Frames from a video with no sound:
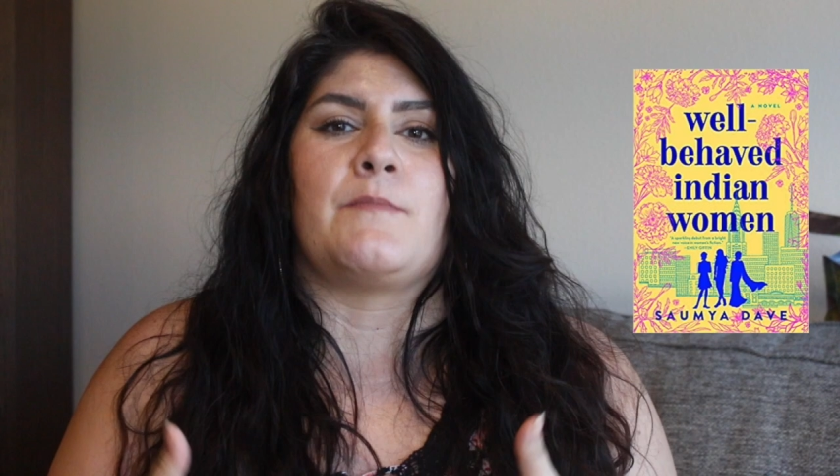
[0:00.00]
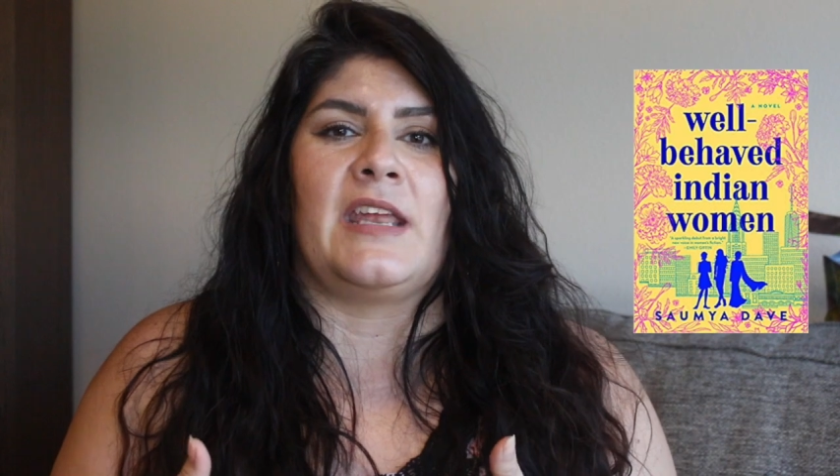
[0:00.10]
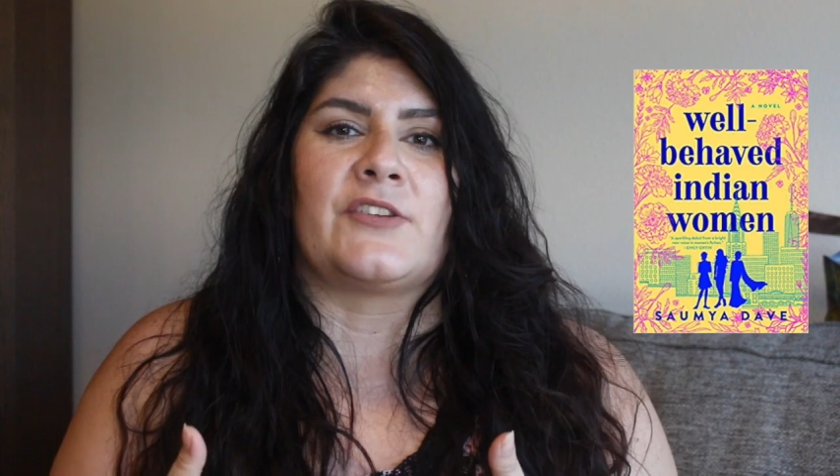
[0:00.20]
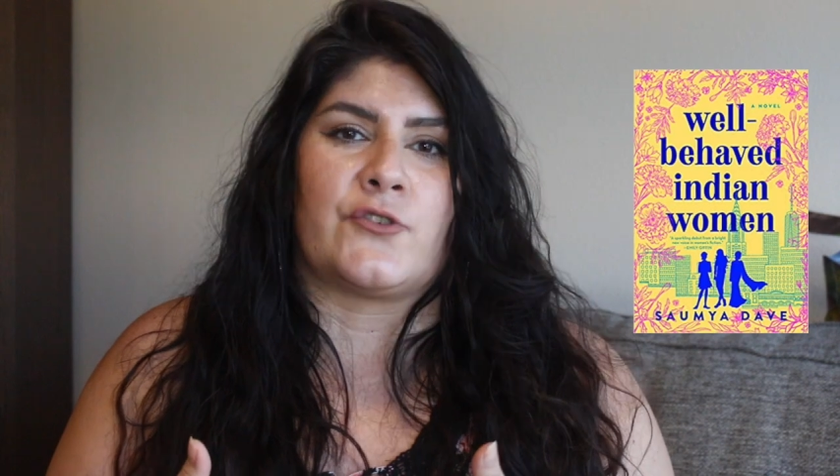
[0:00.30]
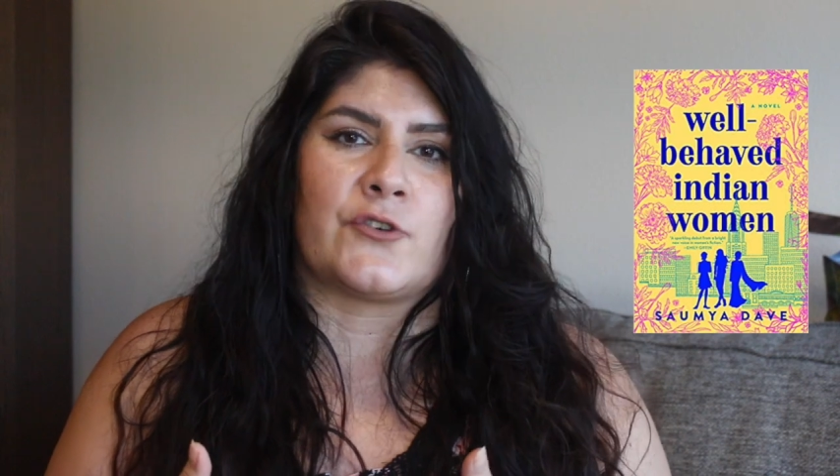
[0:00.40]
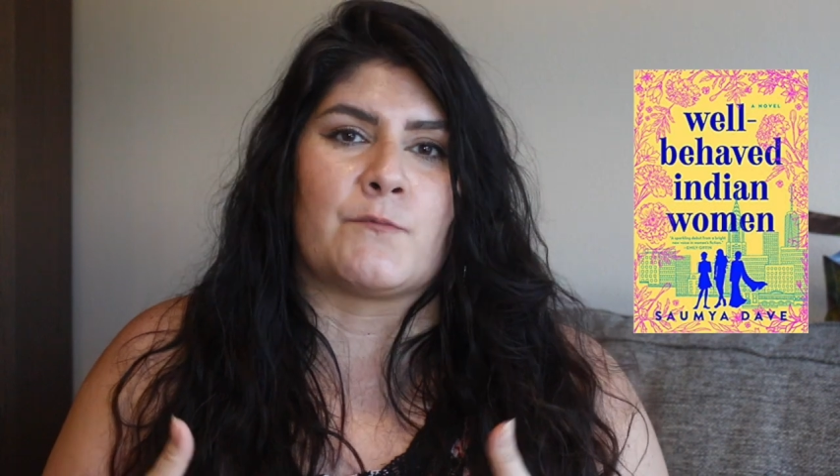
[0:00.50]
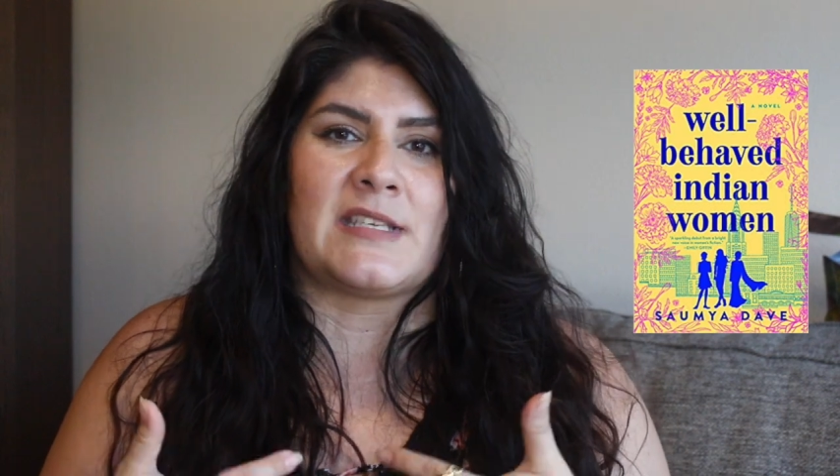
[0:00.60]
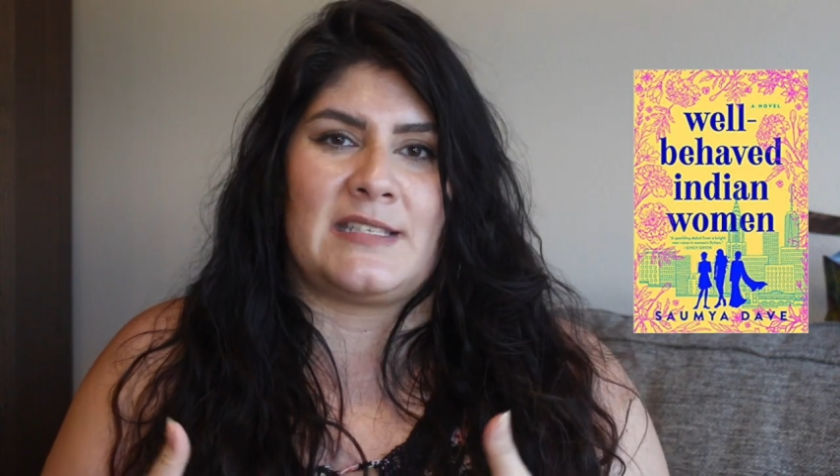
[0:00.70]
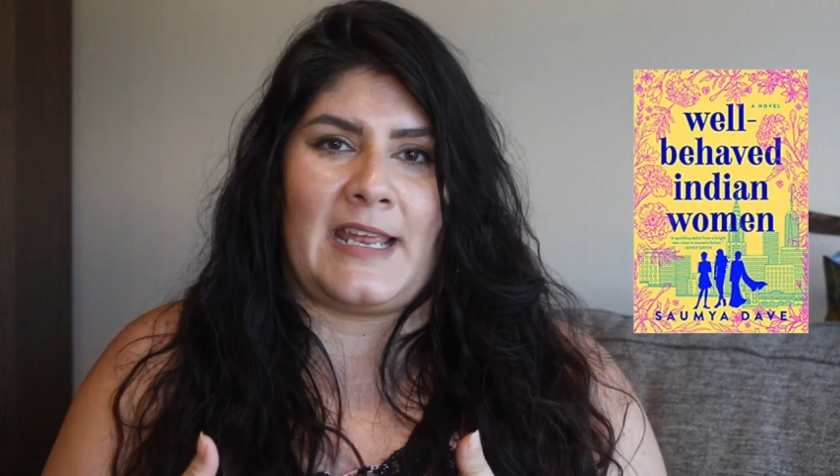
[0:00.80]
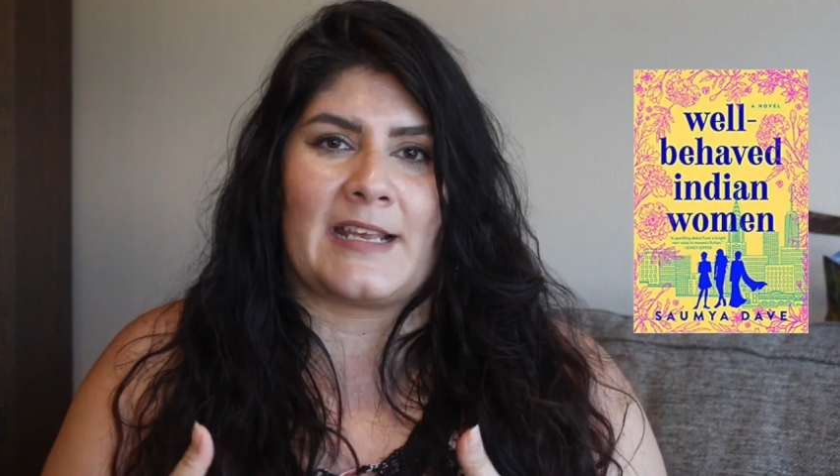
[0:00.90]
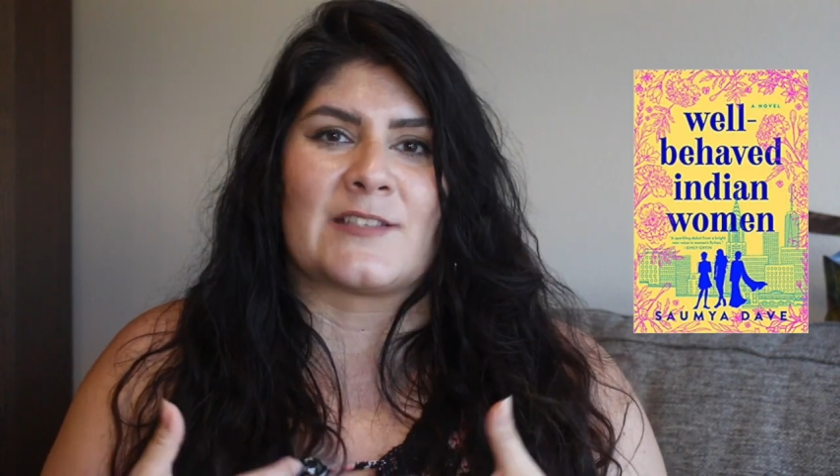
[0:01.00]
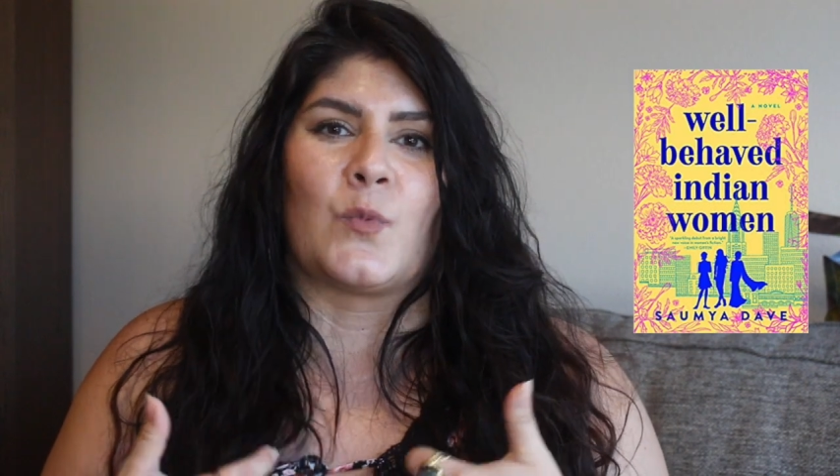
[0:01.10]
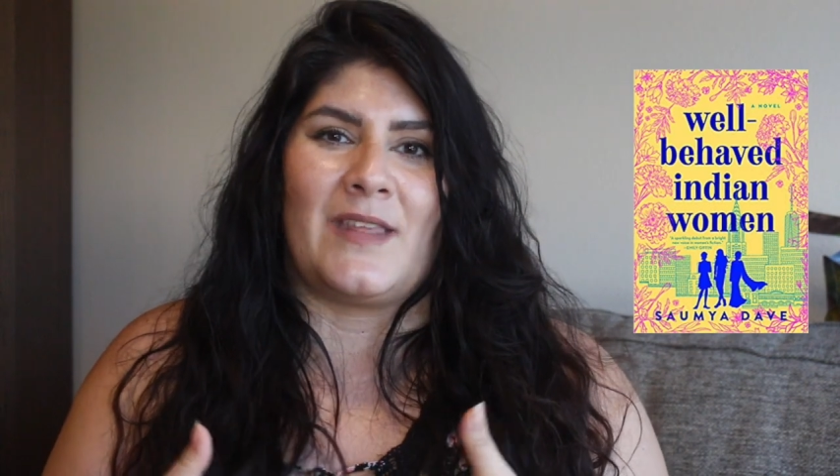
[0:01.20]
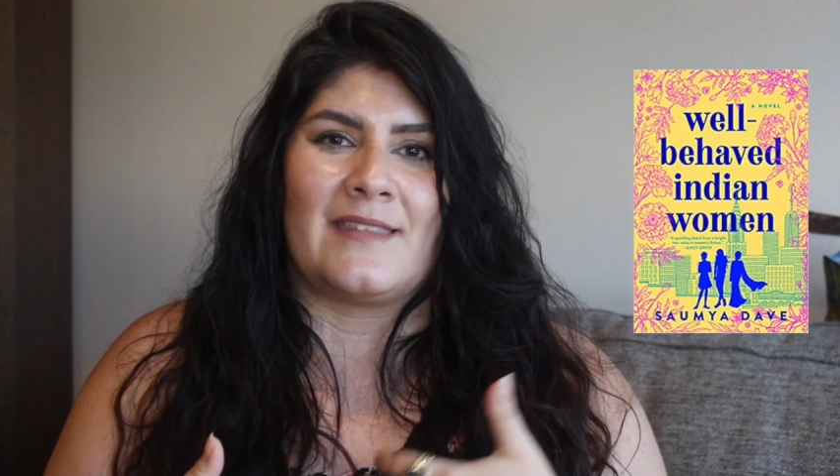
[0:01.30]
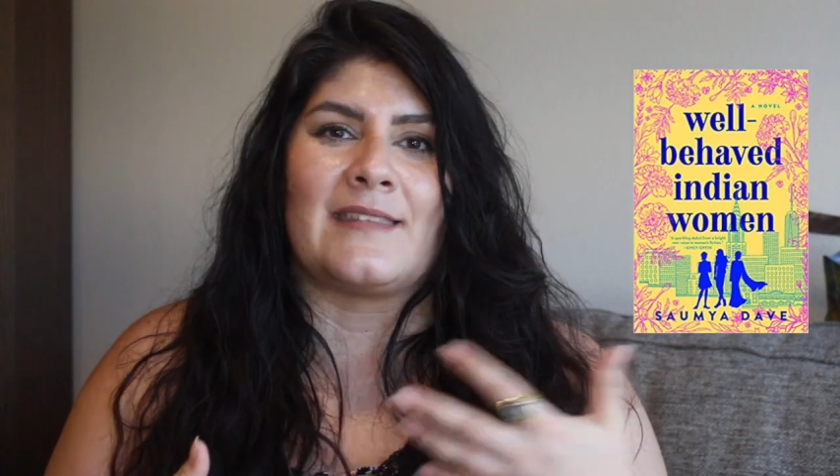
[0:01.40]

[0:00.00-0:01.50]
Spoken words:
made certain mistakes with